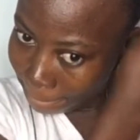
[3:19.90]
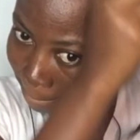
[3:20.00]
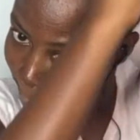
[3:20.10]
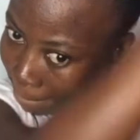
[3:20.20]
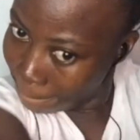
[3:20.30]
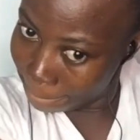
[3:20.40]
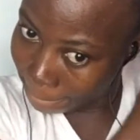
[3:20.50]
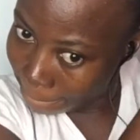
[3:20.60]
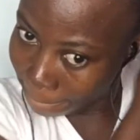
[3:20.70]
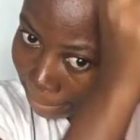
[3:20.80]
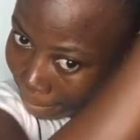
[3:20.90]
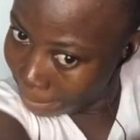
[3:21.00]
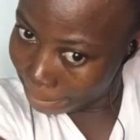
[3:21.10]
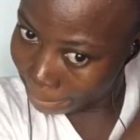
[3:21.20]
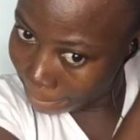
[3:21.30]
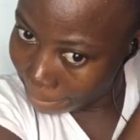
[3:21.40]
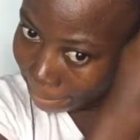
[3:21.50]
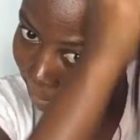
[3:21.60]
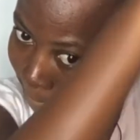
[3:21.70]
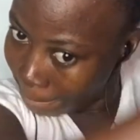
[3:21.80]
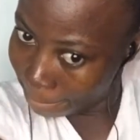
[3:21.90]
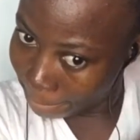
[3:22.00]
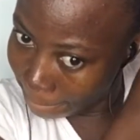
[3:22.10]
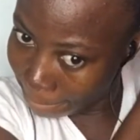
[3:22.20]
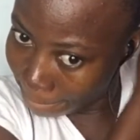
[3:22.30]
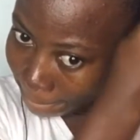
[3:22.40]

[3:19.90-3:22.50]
then put it into a very